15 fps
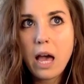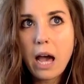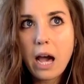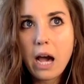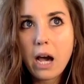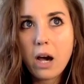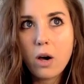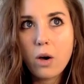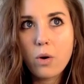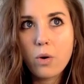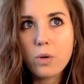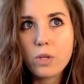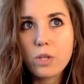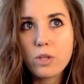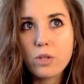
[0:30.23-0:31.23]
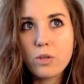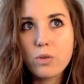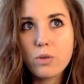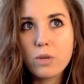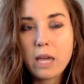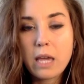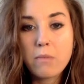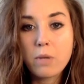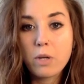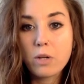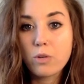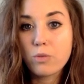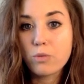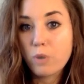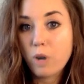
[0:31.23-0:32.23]
how you came
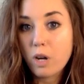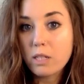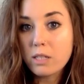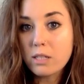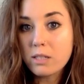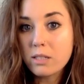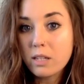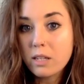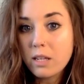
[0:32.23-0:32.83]
across